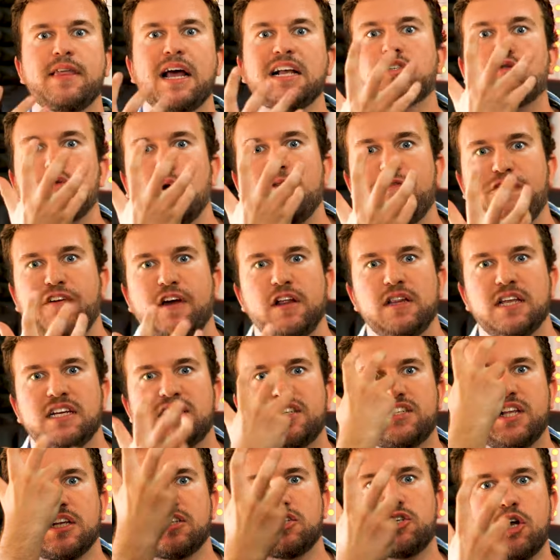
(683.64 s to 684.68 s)
That's what
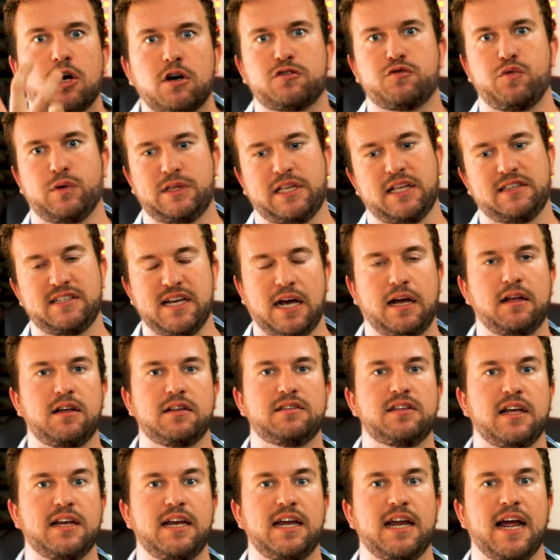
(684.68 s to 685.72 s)
Félix deserves with the
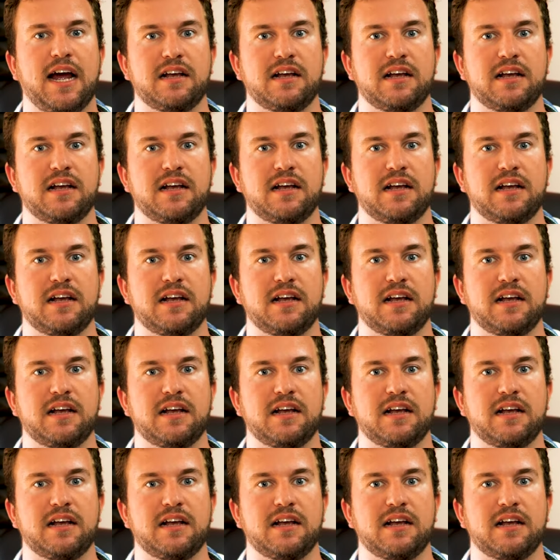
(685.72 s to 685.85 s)
talent that he